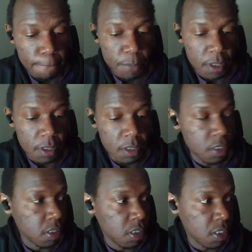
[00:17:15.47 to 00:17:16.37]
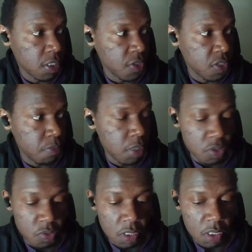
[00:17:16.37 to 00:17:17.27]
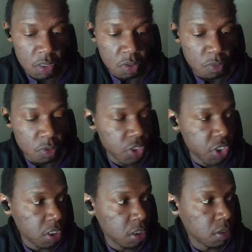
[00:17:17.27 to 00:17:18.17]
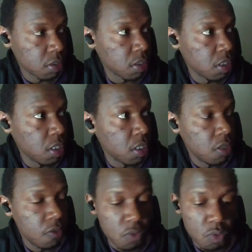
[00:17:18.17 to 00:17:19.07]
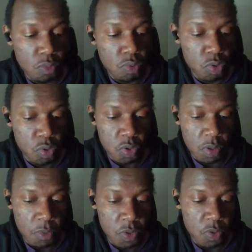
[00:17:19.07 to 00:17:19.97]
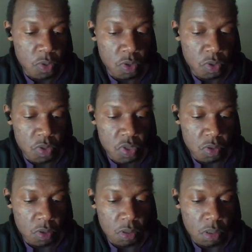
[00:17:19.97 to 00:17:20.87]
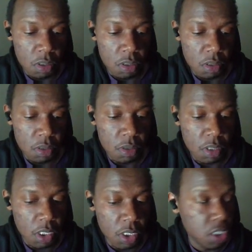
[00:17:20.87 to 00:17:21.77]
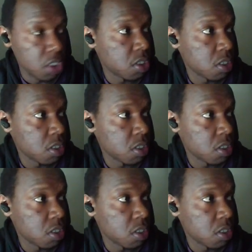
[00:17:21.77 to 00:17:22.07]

and I can exit back to the normal shell for Ubuntu. So I'm also going to install Git